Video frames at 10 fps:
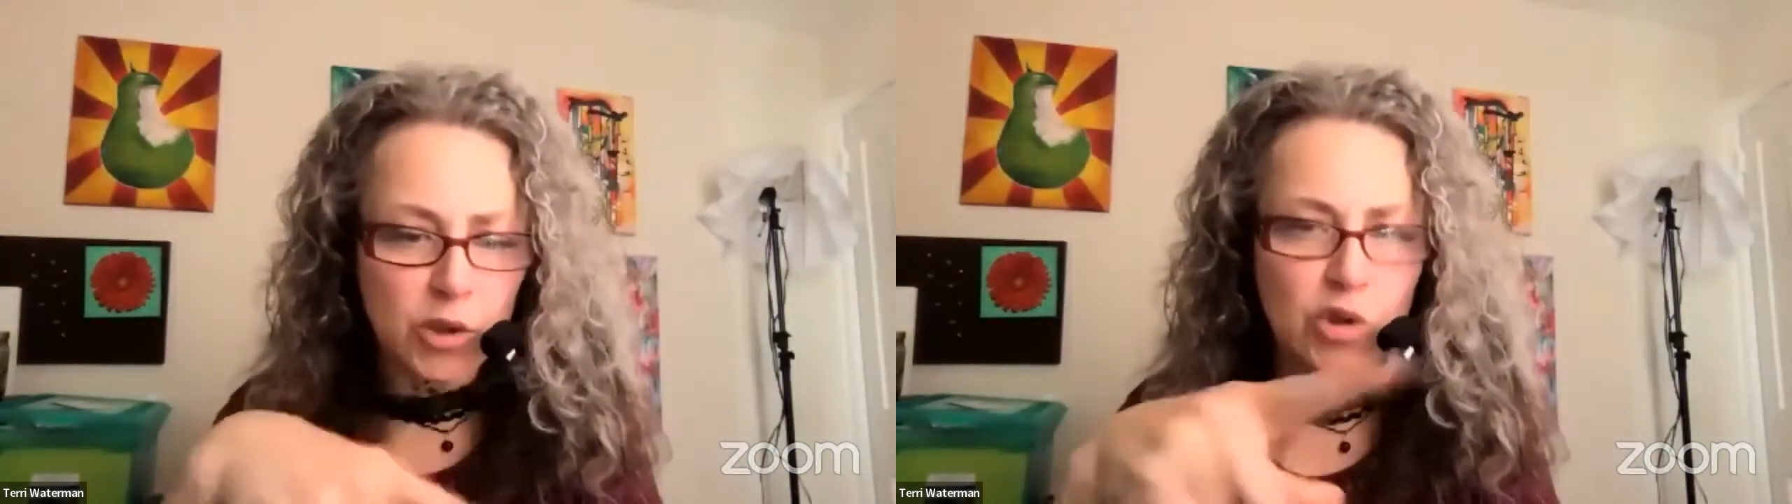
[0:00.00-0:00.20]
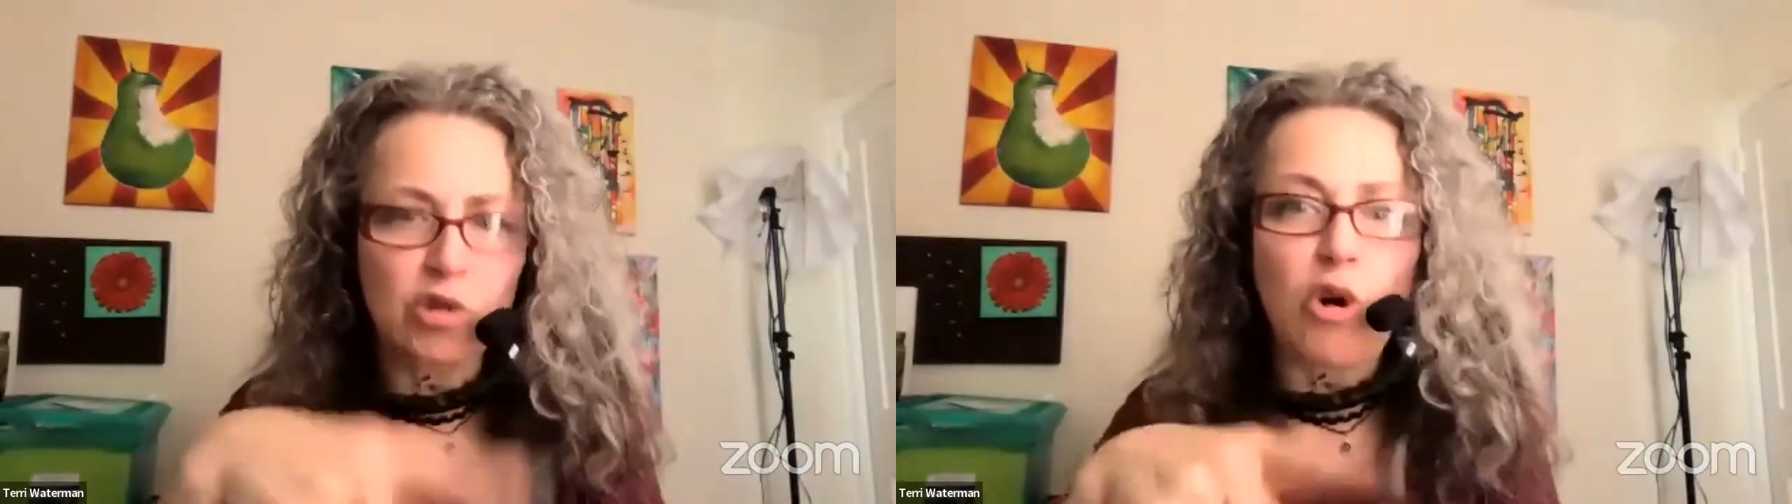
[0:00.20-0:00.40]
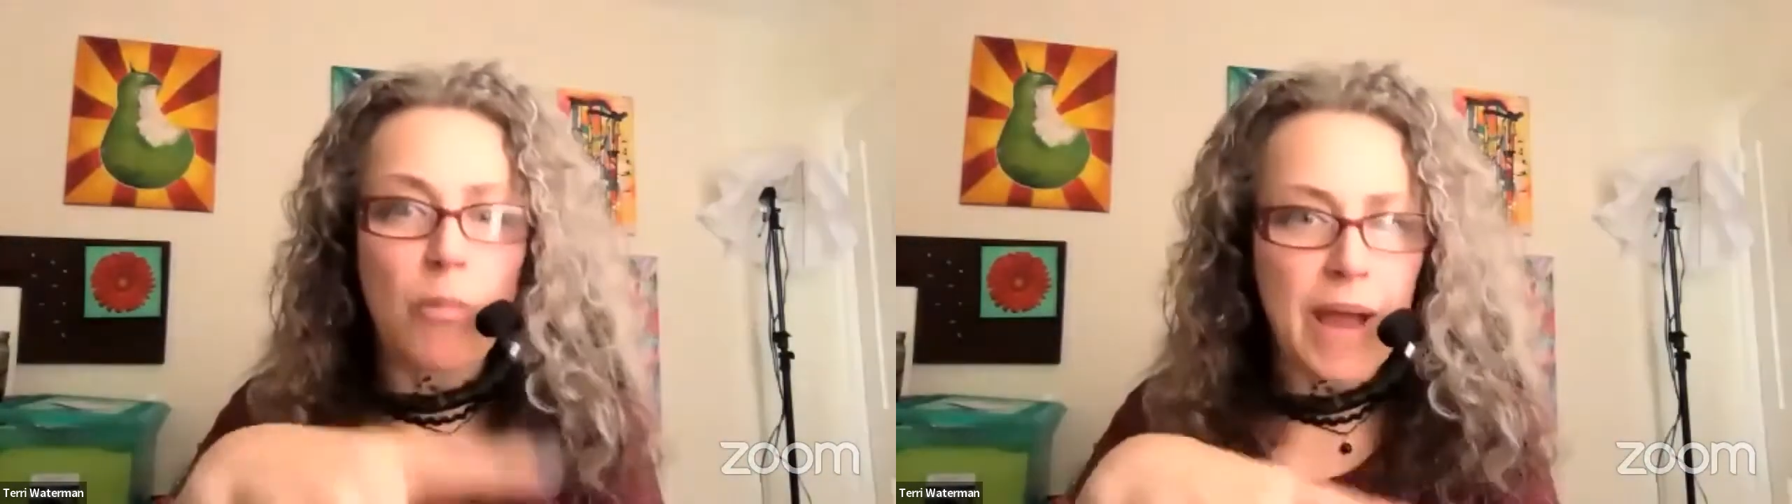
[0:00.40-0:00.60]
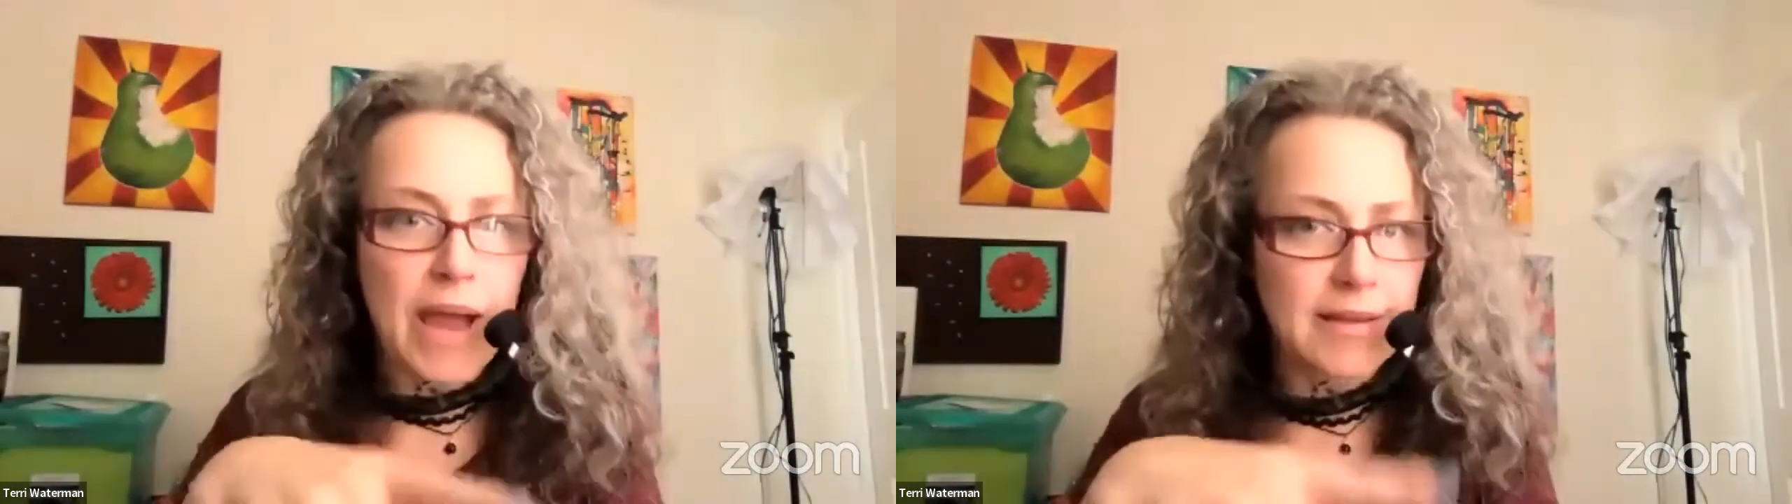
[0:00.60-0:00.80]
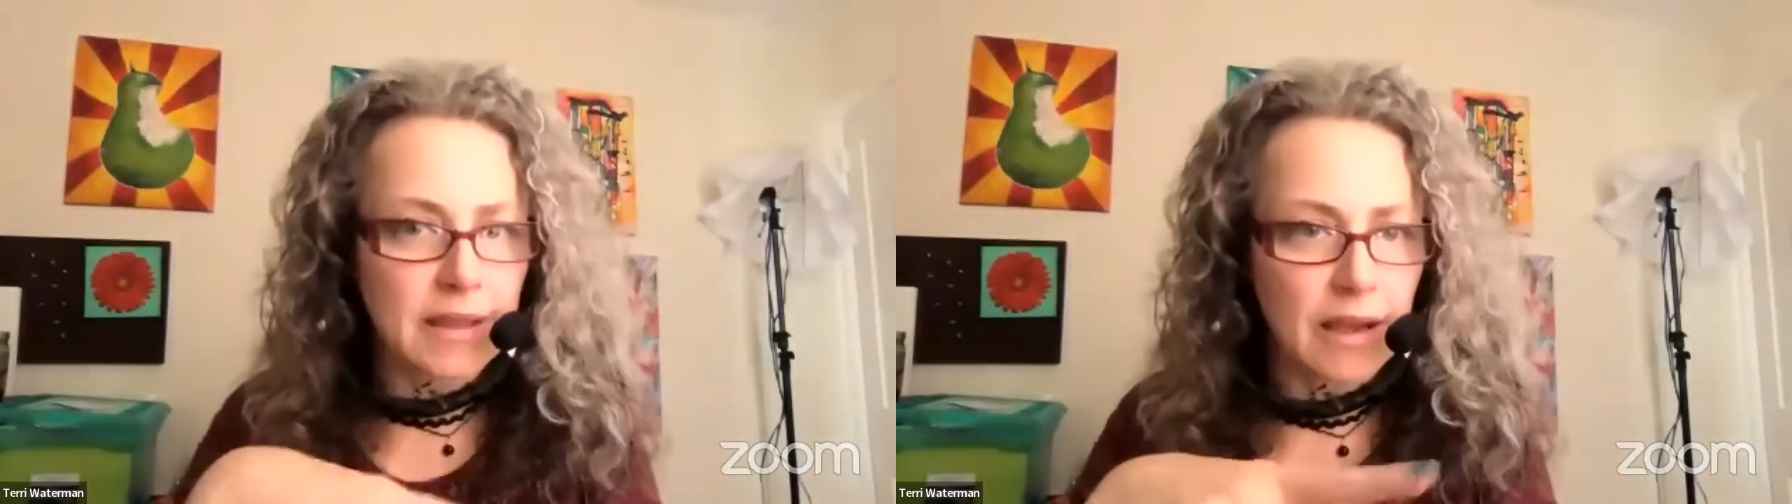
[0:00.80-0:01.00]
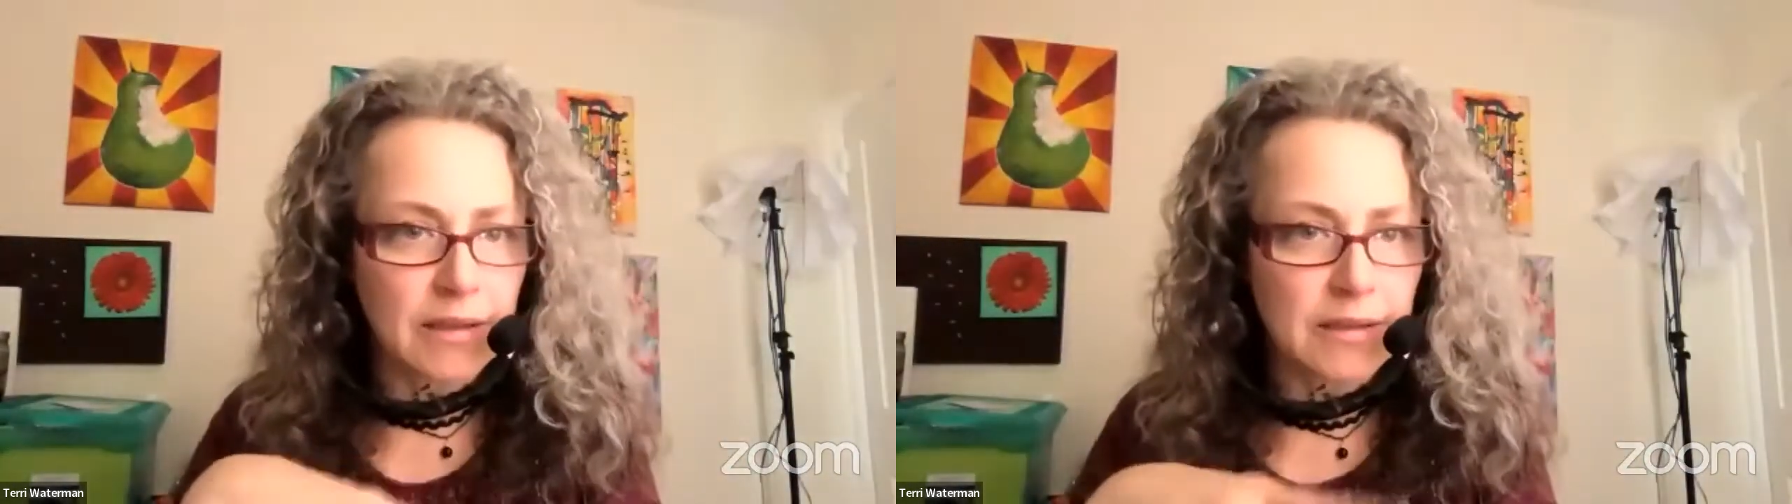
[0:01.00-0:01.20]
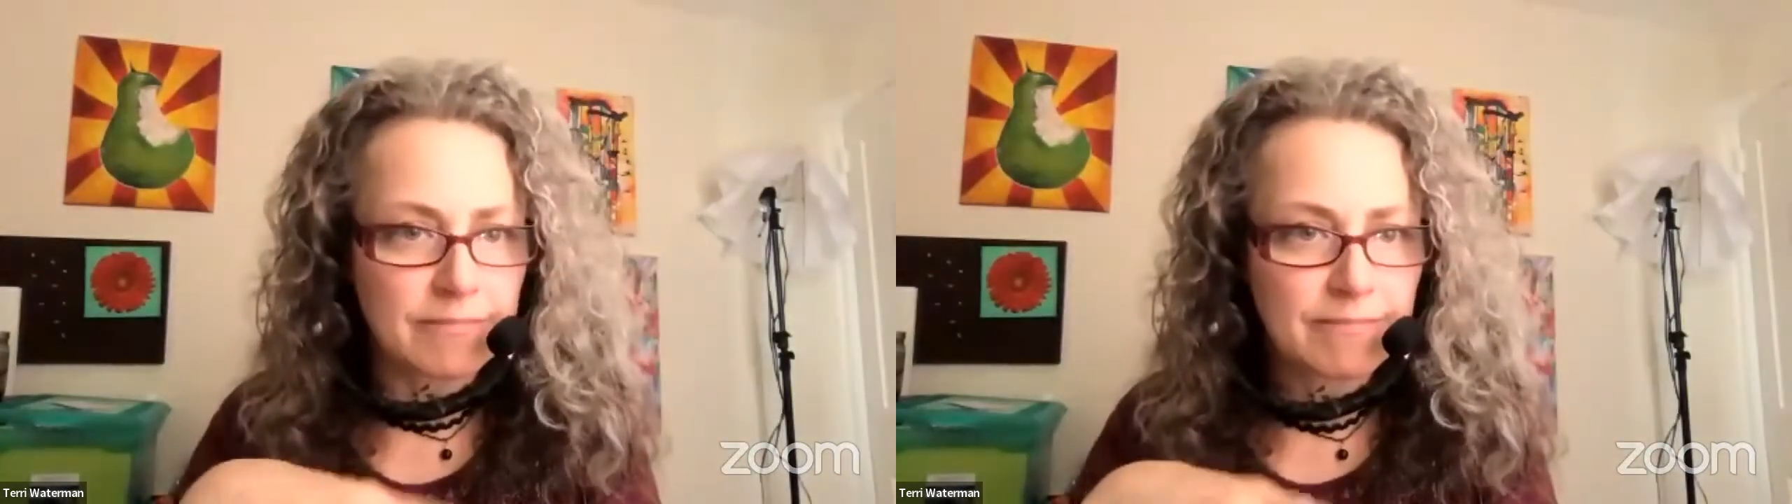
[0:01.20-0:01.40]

you scroll past things,